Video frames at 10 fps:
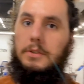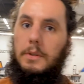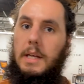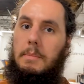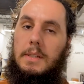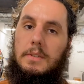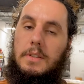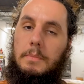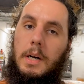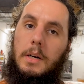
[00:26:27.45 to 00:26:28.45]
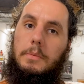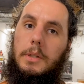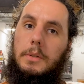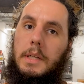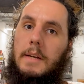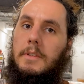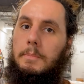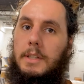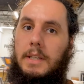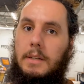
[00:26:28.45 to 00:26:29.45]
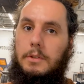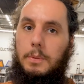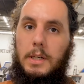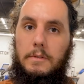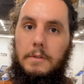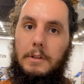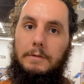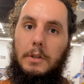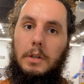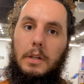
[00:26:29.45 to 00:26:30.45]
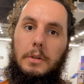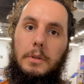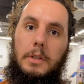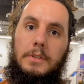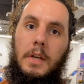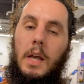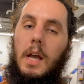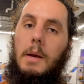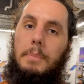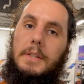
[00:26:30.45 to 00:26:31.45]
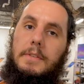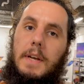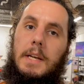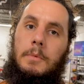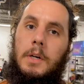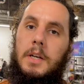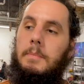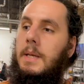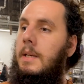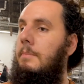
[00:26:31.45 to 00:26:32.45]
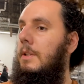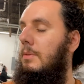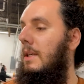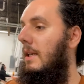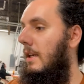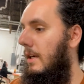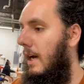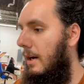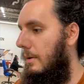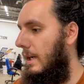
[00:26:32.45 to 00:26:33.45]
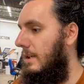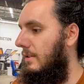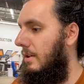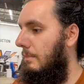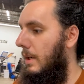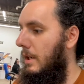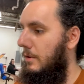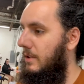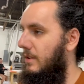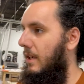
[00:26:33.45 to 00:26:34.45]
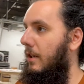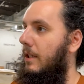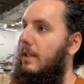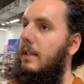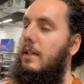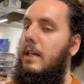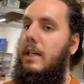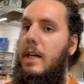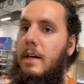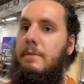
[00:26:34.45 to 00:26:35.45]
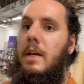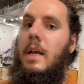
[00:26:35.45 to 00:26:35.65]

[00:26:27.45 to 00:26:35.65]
So that means tomorrow we'll only have to print out 12 of the full color orders, plus if any more come in between now and tomorrow, since I already did cut it off,